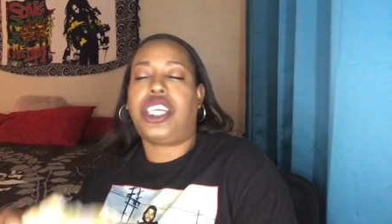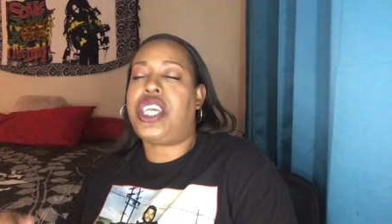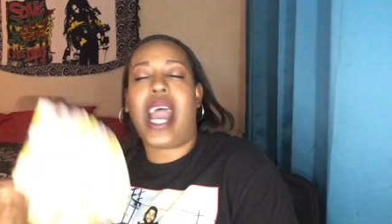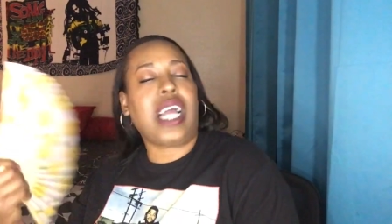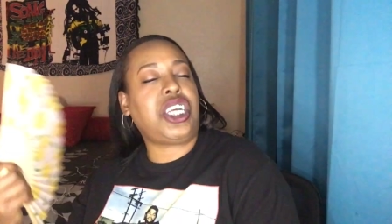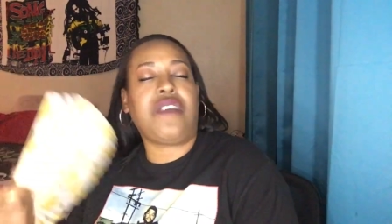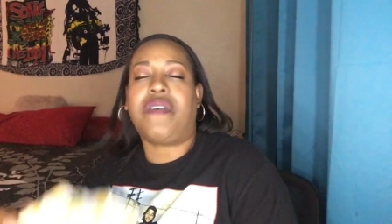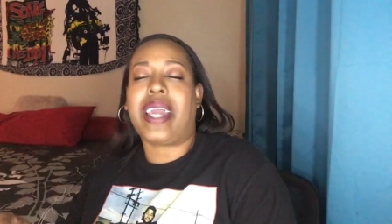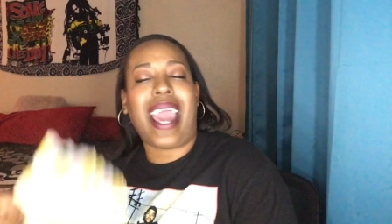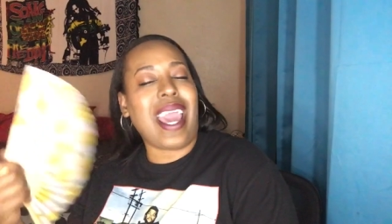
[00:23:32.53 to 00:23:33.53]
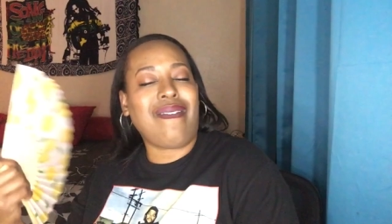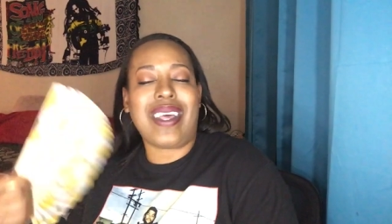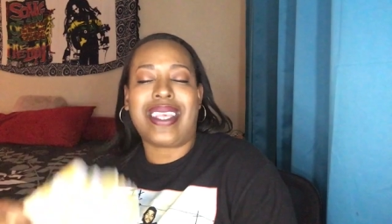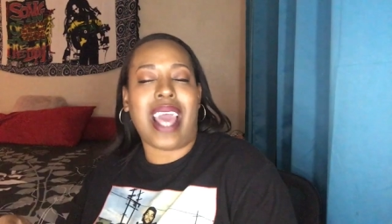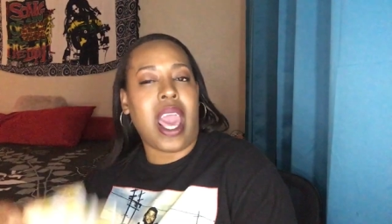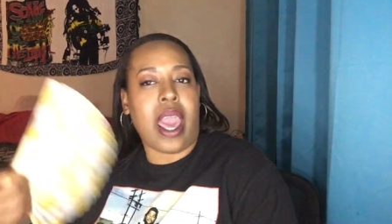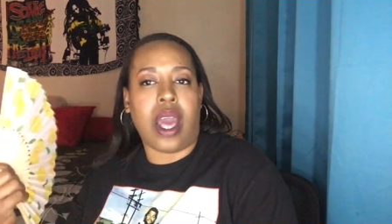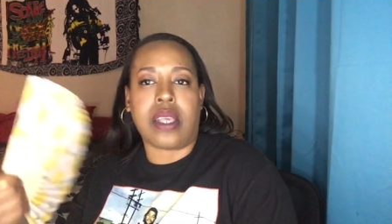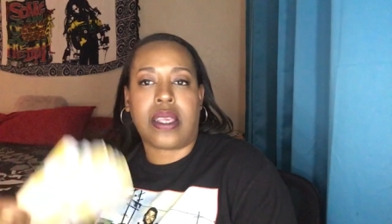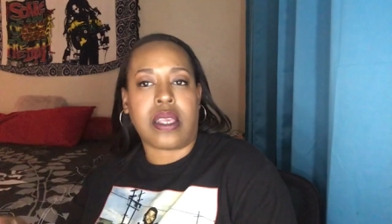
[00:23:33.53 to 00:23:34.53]
Child, she forgave his
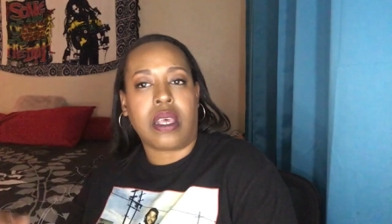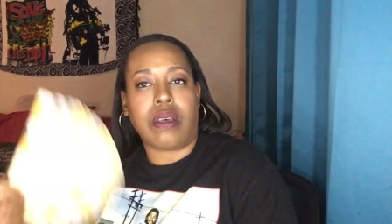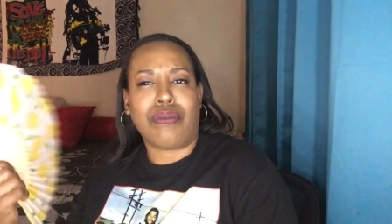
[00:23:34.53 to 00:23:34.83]
ass.